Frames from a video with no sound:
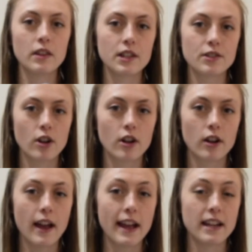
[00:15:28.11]
These
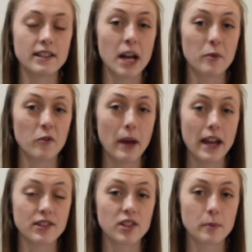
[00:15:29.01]
are a type of
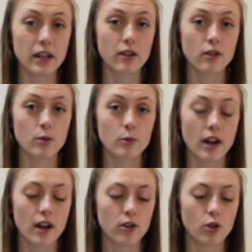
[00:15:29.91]
paste tomato
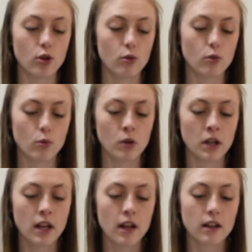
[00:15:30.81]
that you
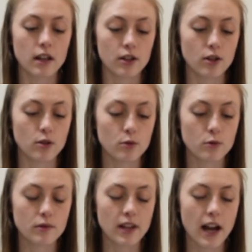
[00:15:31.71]
can use.